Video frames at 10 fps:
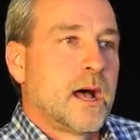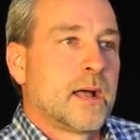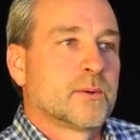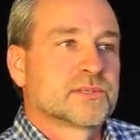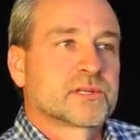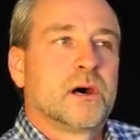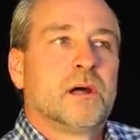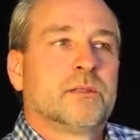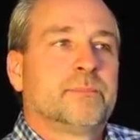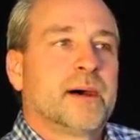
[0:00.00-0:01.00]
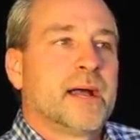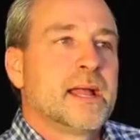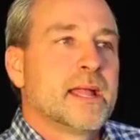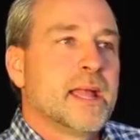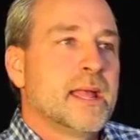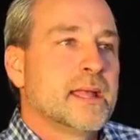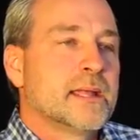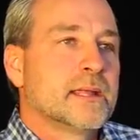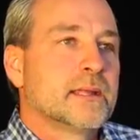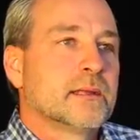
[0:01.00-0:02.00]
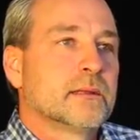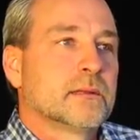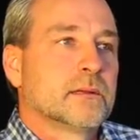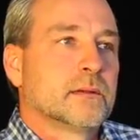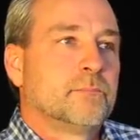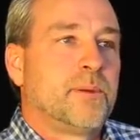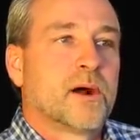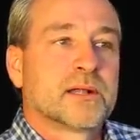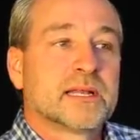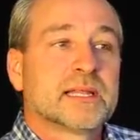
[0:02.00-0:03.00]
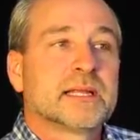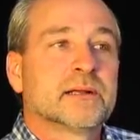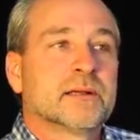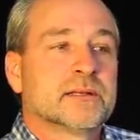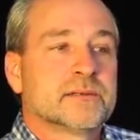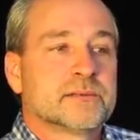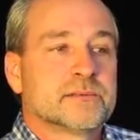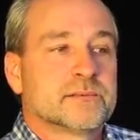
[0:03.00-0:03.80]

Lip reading: I was called by a party leader and